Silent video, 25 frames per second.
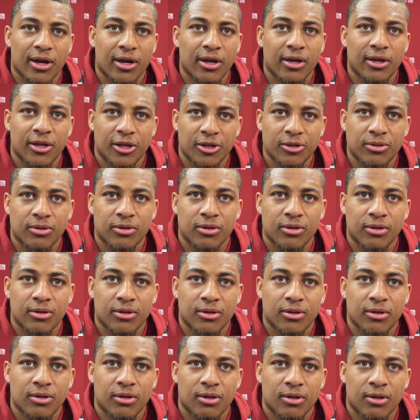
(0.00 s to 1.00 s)
Through
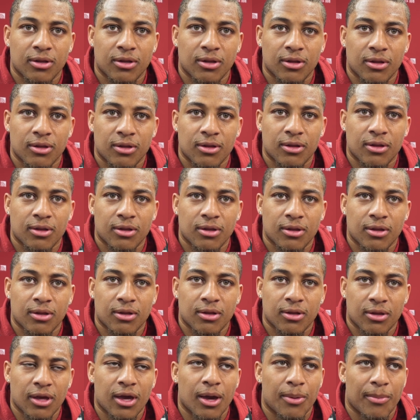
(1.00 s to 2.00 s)
spring and today.
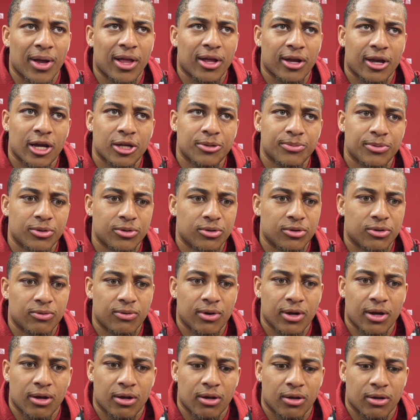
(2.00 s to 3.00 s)
Yeah, Malachi's been doing
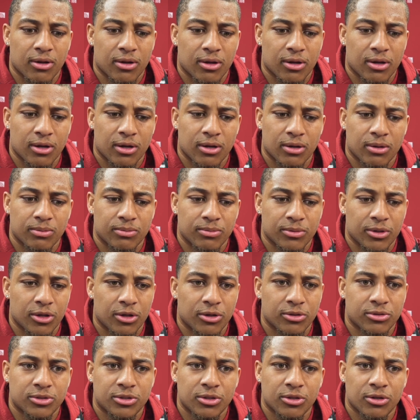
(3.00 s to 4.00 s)
well. You
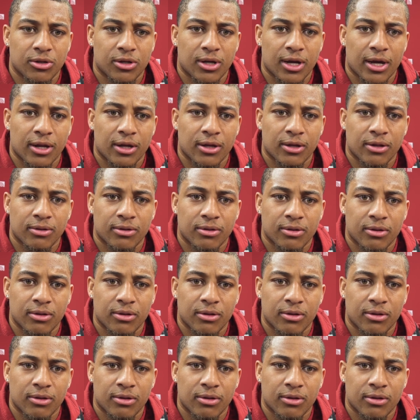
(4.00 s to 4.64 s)
know, still got a.